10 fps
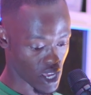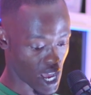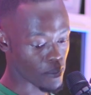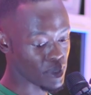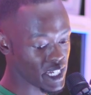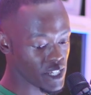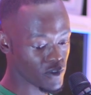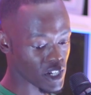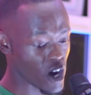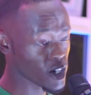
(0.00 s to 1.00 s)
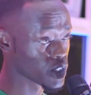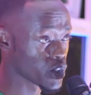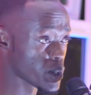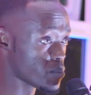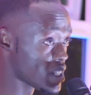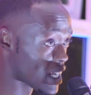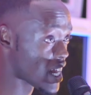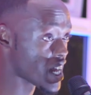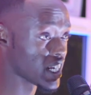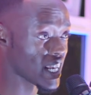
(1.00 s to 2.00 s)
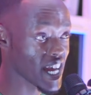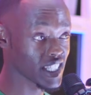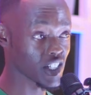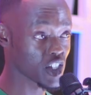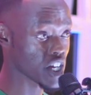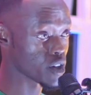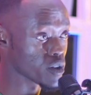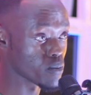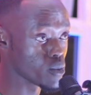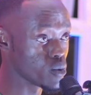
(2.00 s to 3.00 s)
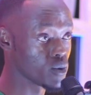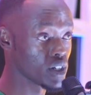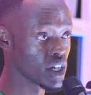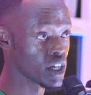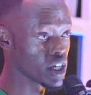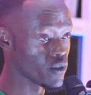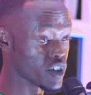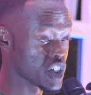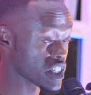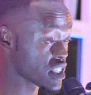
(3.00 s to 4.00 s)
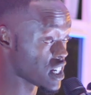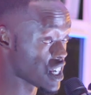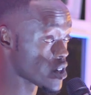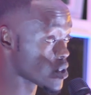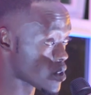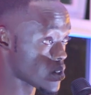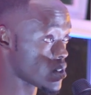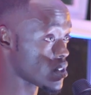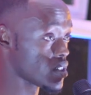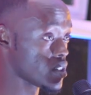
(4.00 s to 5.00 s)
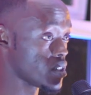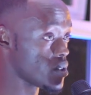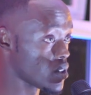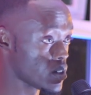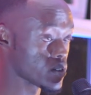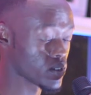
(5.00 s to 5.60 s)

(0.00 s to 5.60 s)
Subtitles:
I believed ours could have been a kind of light that shadowed the moon if we just had held on, you know.